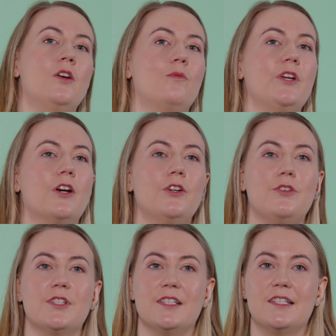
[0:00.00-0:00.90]
We are
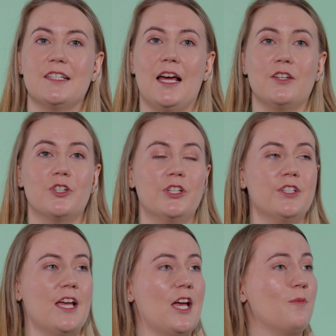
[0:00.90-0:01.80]
using
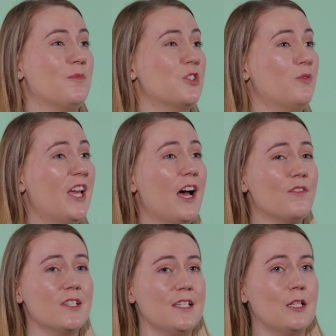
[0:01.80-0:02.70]
standard, um, so we
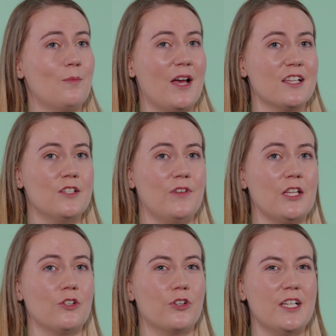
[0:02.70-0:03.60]
haven't seen a massive
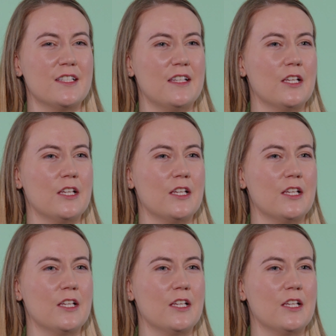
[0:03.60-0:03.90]
increase.